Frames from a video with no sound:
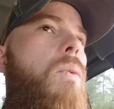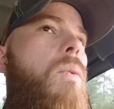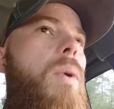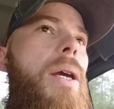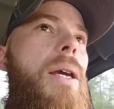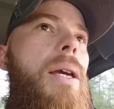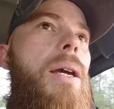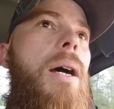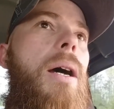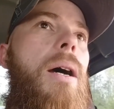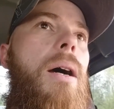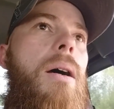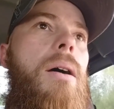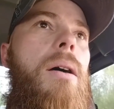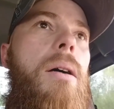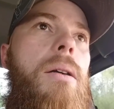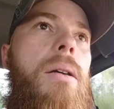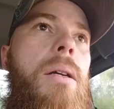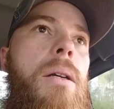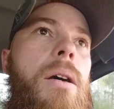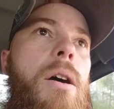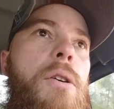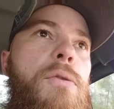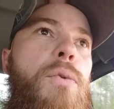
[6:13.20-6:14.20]
We,
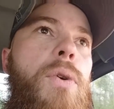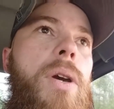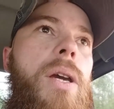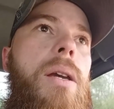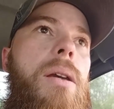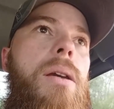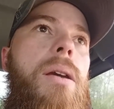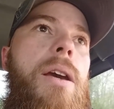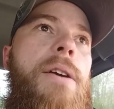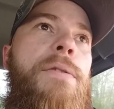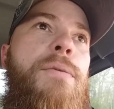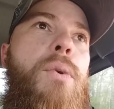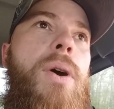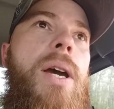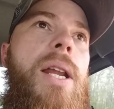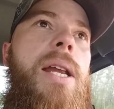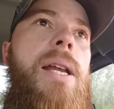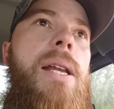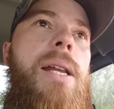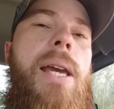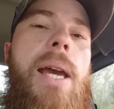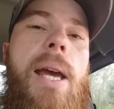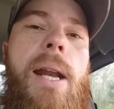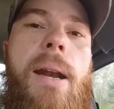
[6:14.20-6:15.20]
you know, if we
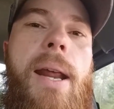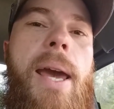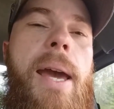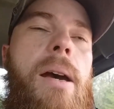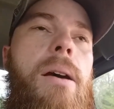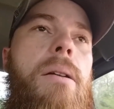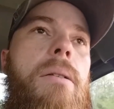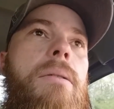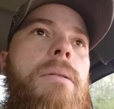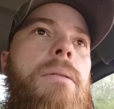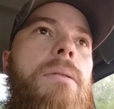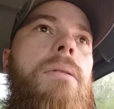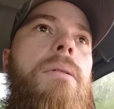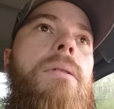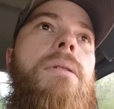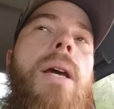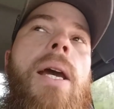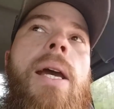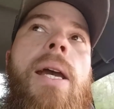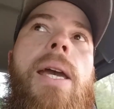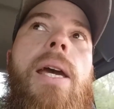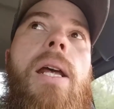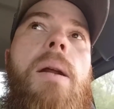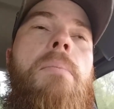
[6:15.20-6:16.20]
didn't get down
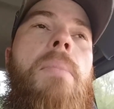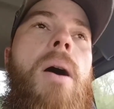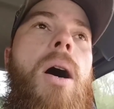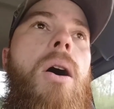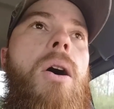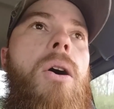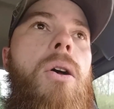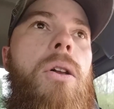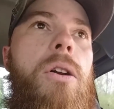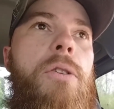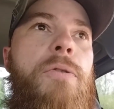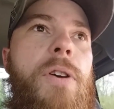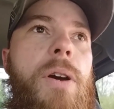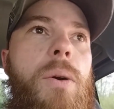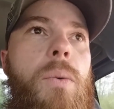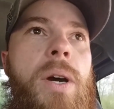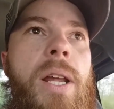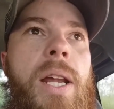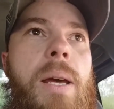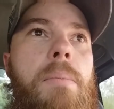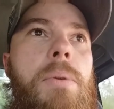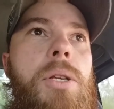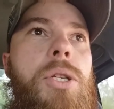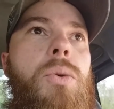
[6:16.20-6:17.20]
and get a ball, or if it
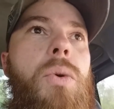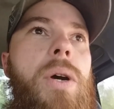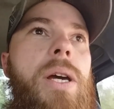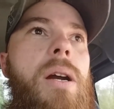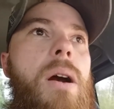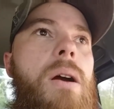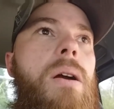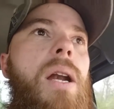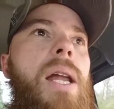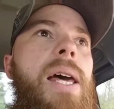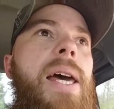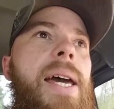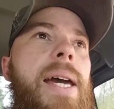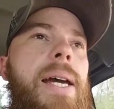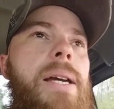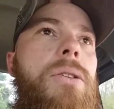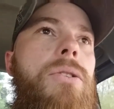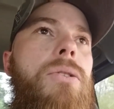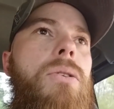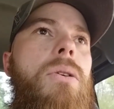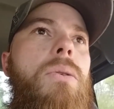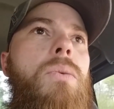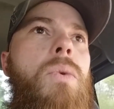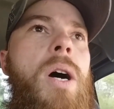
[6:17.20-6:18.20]
went in between our
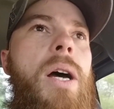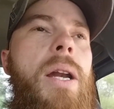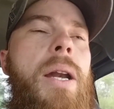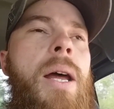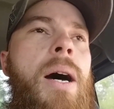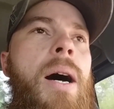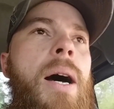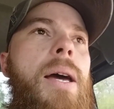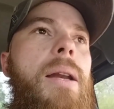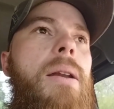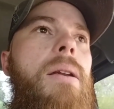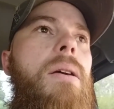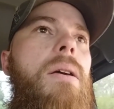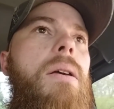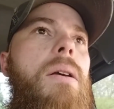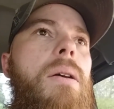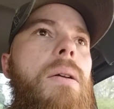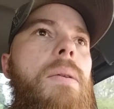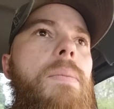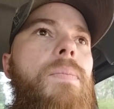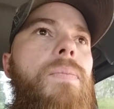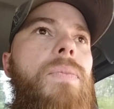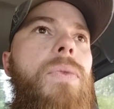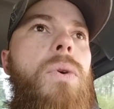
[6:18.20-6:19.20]
legs or whatnot,
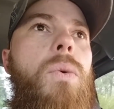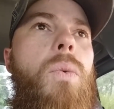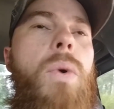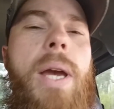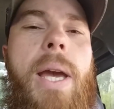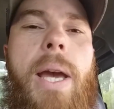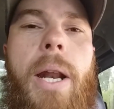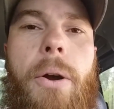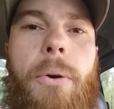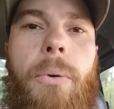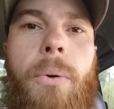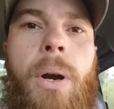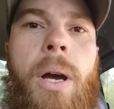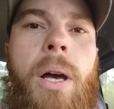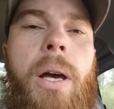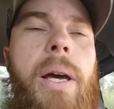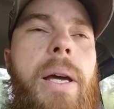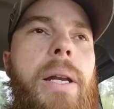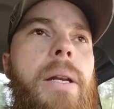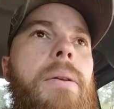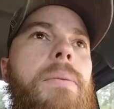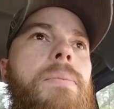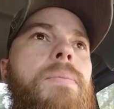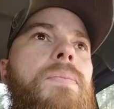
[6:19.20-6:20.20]
we had to
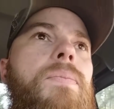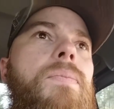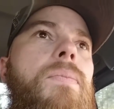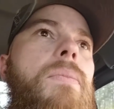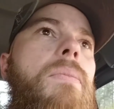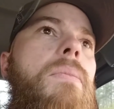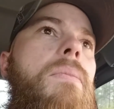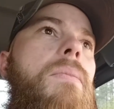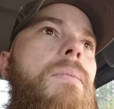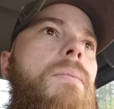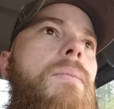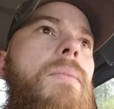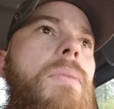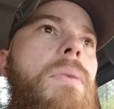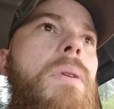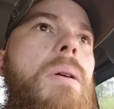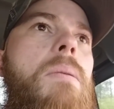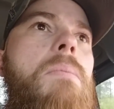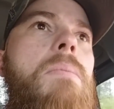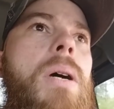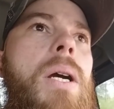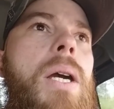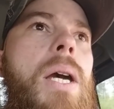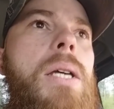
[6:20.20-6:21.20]
run.
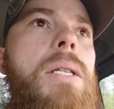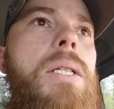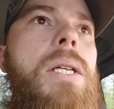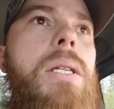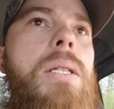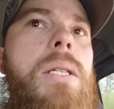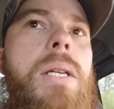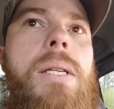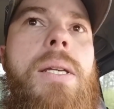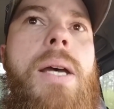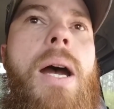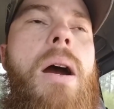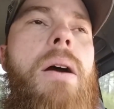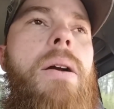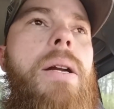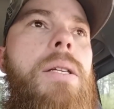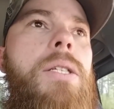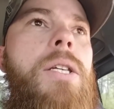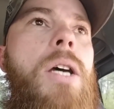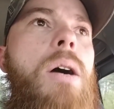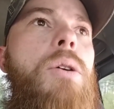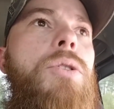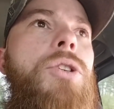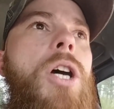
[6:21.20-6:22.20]
Because he says, I
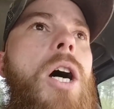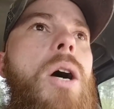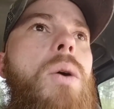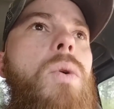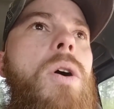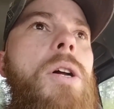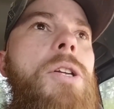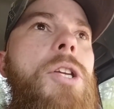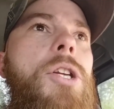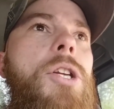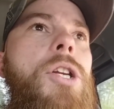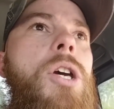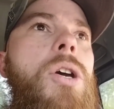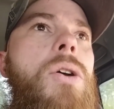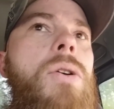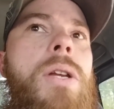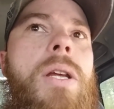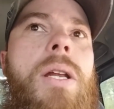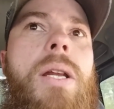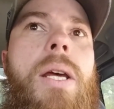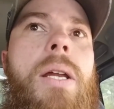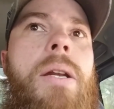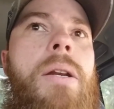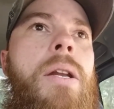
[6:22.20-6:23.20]
already told y'all what to do
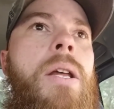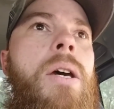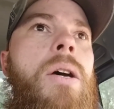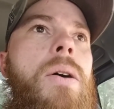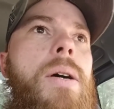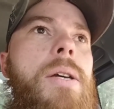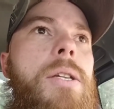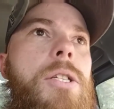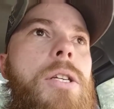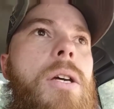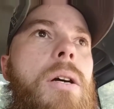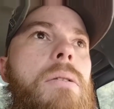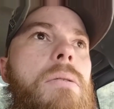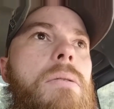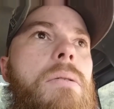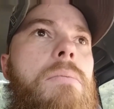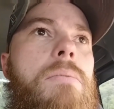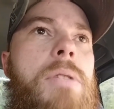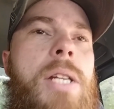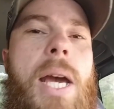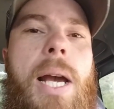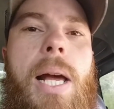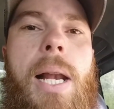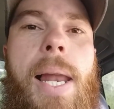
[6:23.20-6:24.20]
and you didn't do it, so
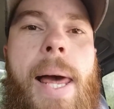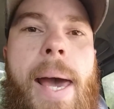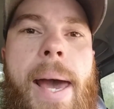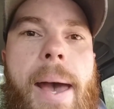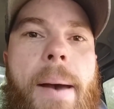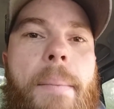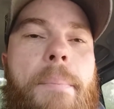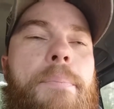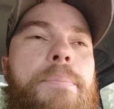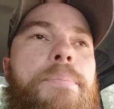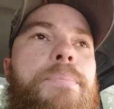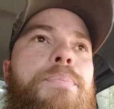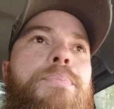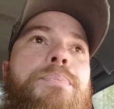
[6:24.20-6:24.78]
take a lap.